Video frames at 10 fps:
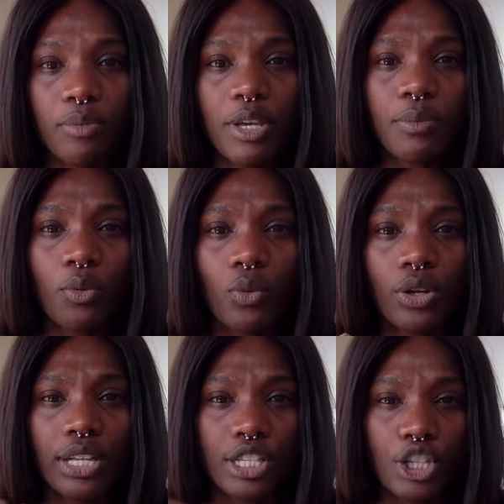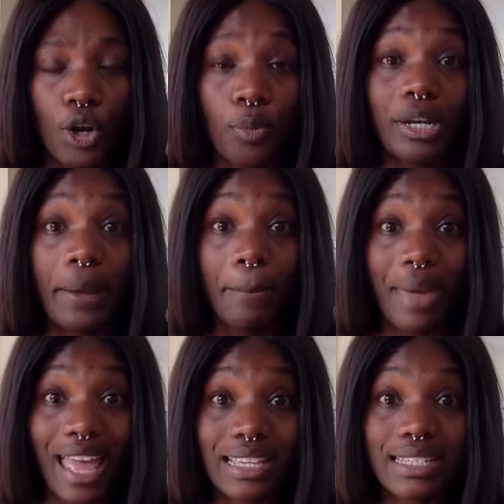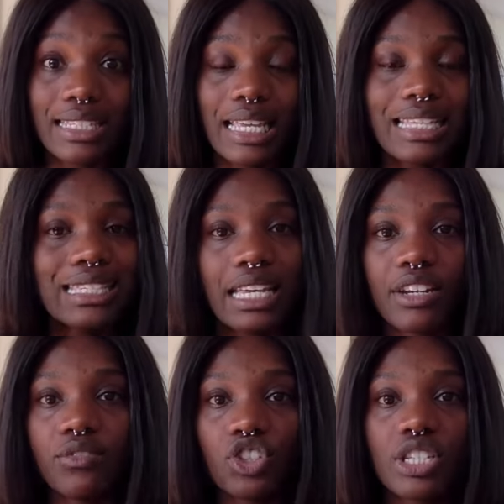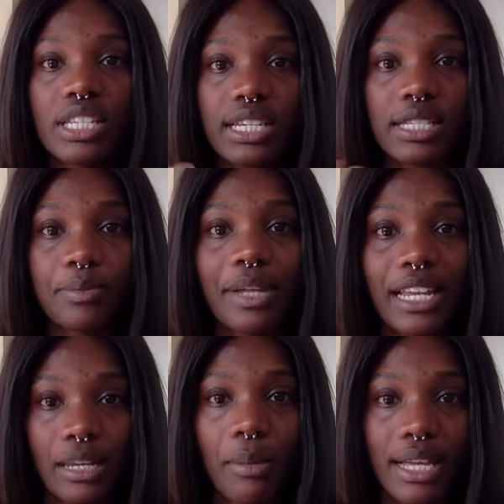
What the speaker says: people will interpret it best, instead of just explaining